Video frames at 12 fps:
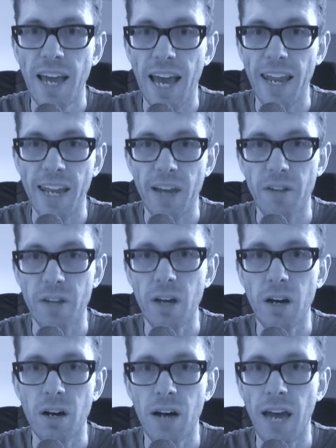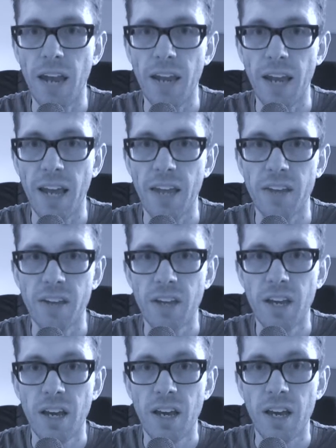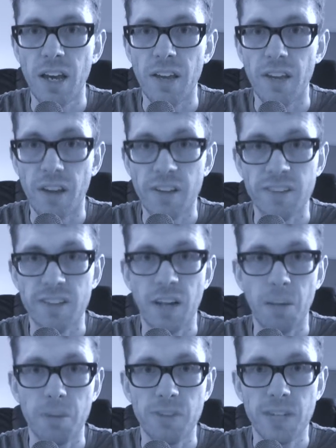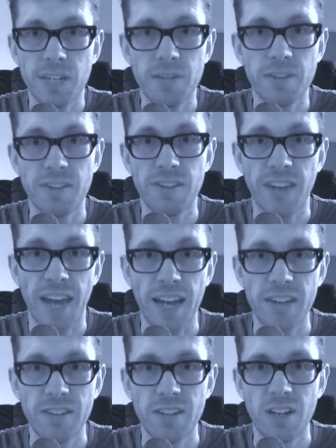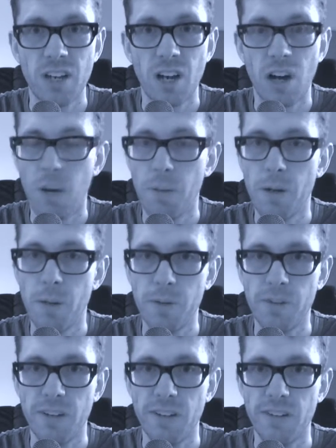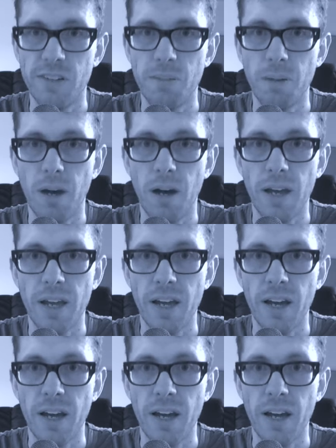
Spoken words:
and now they are, and 99% of these attacks are perpetrated by